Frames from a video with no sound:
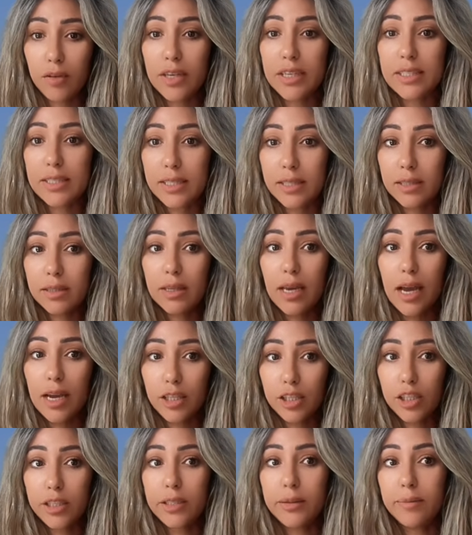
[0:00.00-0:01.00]
It's
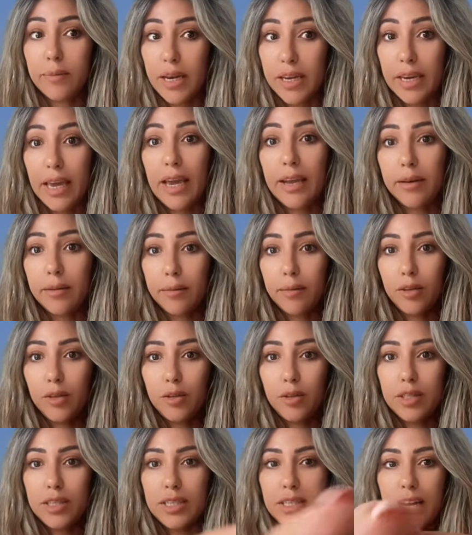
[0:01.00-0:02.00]
actually, again,
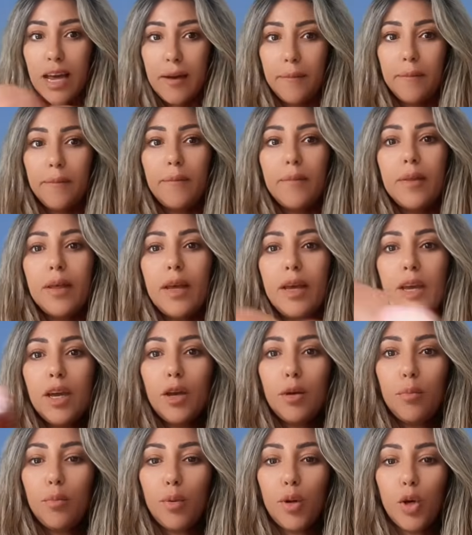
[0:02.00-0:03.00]
you see that
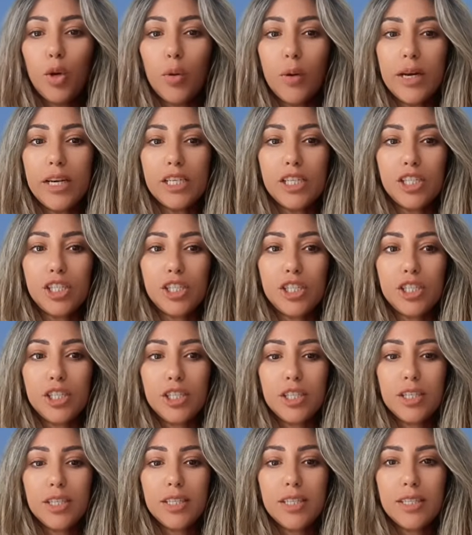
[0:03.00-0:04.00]

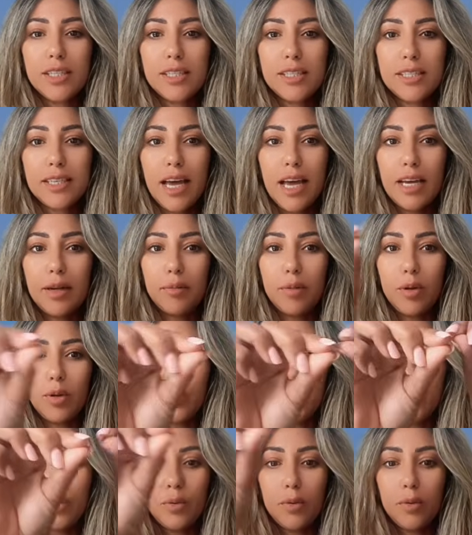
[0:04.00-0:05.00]
bluish, sky
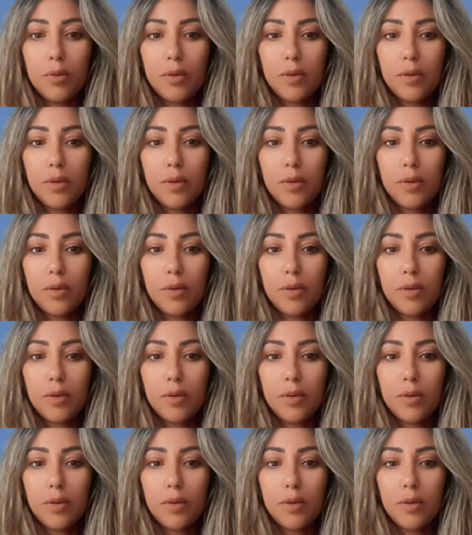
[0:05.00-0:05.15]
blue,